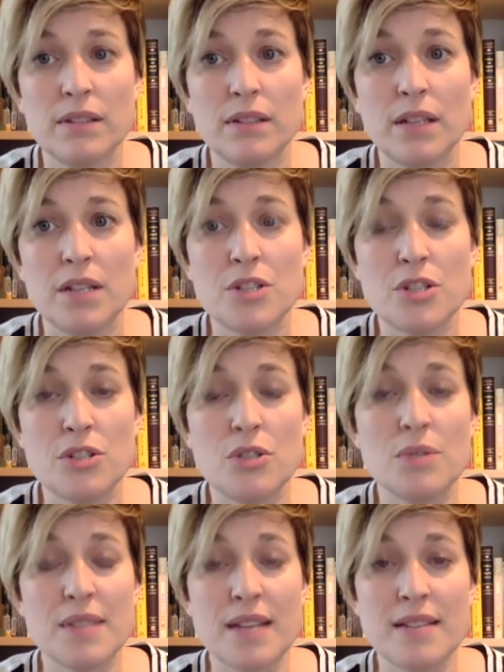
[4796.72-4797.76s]
and should
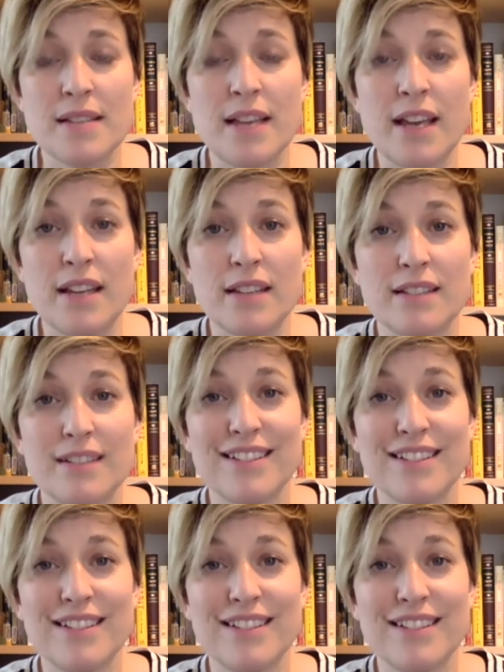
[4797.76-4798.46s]
do as I say,